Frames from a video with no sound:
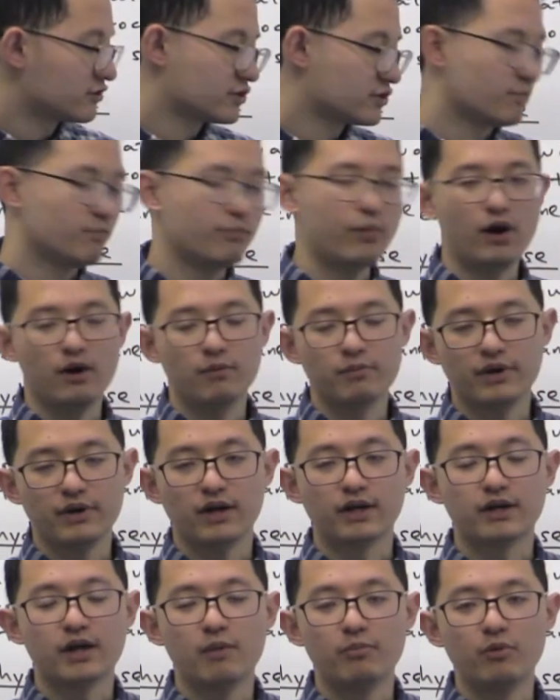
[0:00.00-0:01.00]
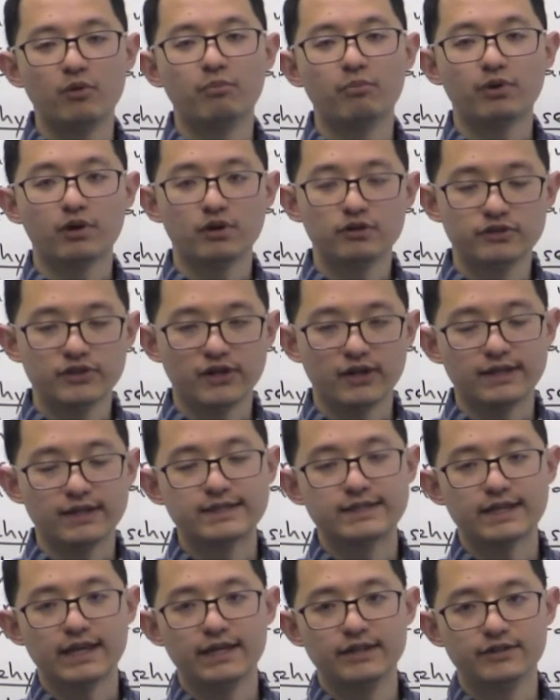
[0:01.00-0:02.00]
also pump a couple
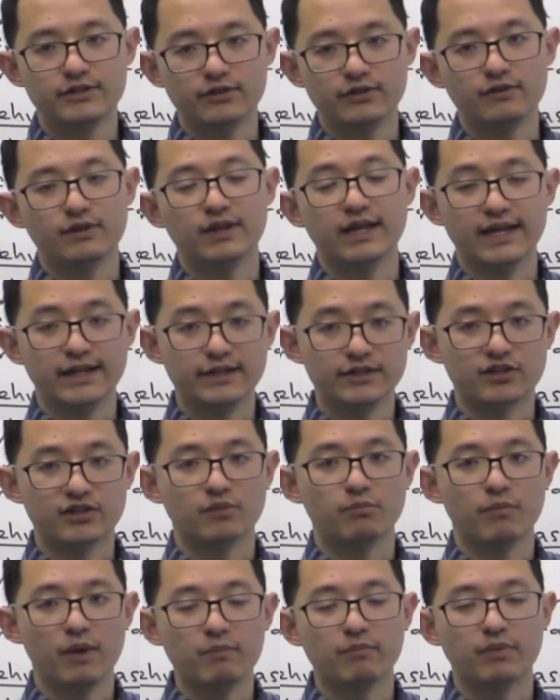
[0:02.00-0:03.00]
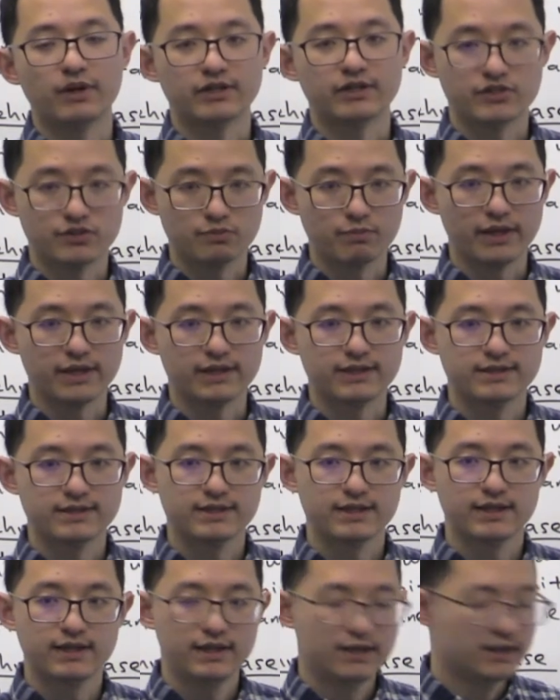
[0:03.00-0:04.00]
protons into the intermembrane
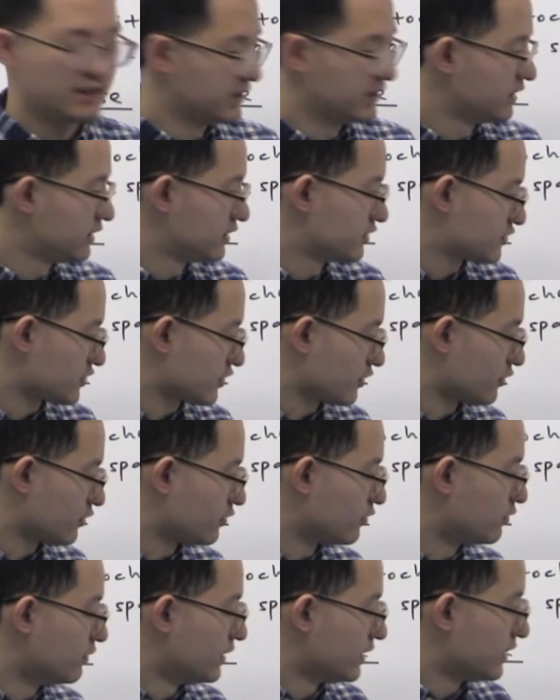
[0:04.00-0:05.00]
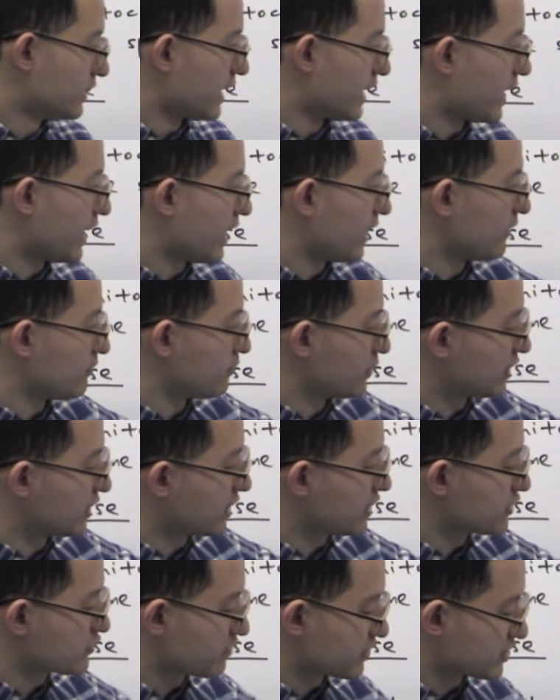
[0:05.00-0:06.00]
space. So uh,
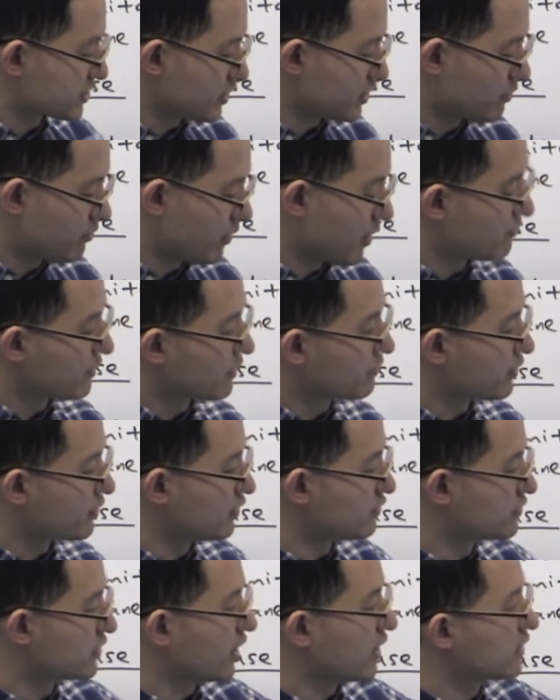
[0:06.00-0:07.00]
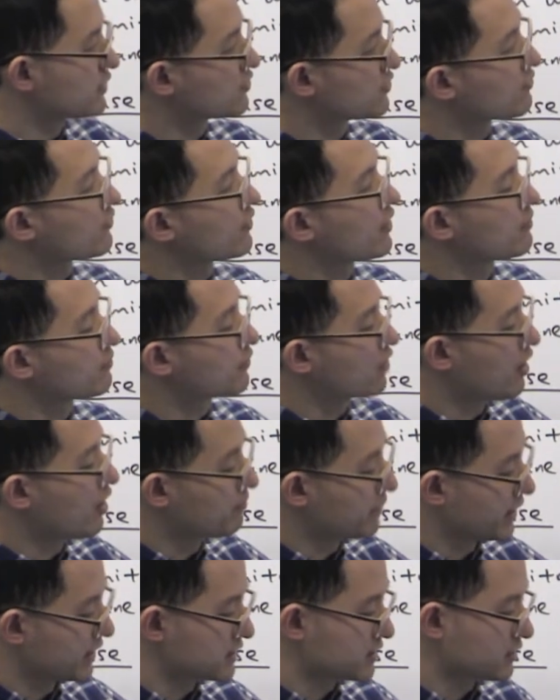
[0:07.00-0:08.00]
because we're still pumping protons from
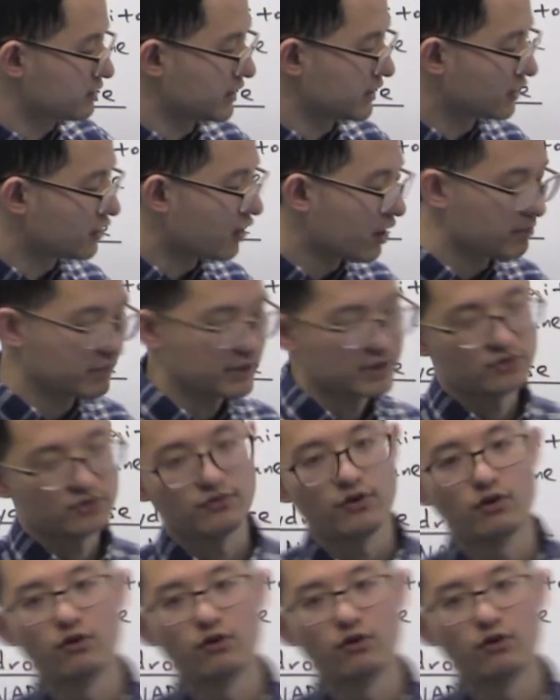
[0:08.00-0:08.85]
complex 3 and complex